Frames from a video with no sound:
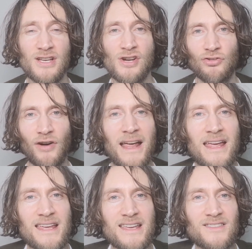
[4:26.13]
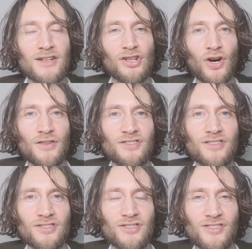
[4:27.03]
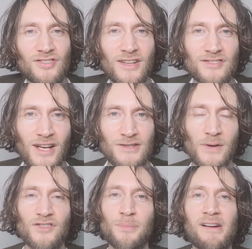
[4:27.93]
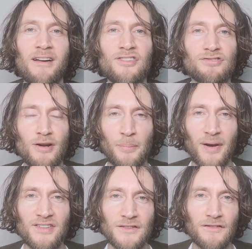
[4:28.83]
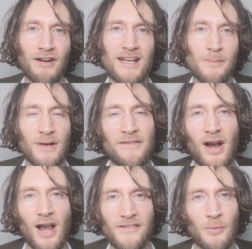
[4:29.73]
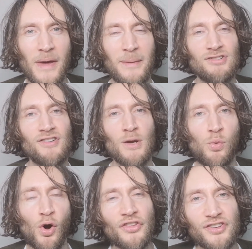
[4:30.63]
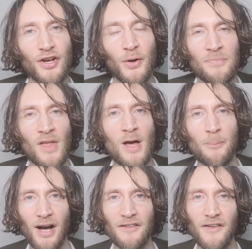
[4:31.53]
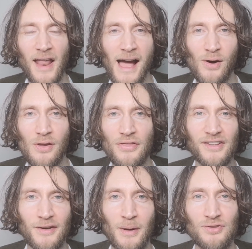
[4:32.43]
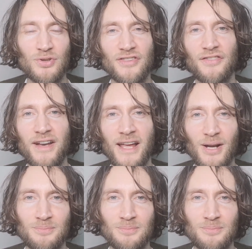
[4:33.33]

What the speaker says: raise in consciousness and start to experience true bliss, freedom, live our lives the way that we truly want to. But for now, thanks very much for watching this video.